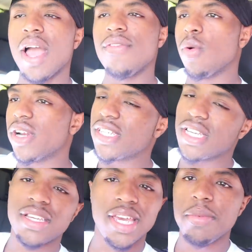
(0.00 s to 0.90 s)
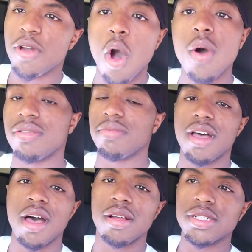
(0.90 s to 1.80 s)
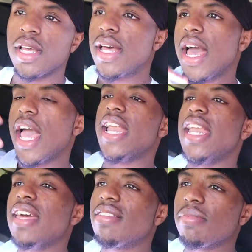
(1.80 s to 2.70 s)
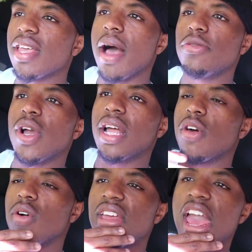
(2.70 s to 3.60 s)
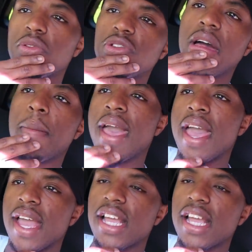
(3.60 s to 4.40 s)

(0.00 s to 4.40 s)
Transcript: do I even want to keep going sometimes? And then sometimes you got those days where you're like, man,